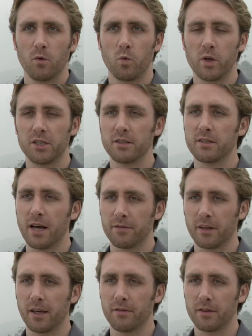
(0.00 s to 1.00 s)
We just
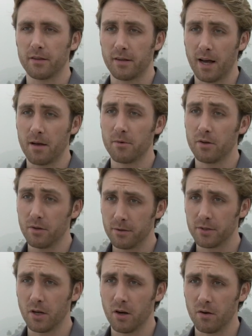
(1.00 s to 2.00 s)
have to give it the time to
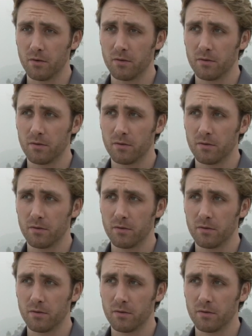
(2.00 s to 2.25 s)
do so.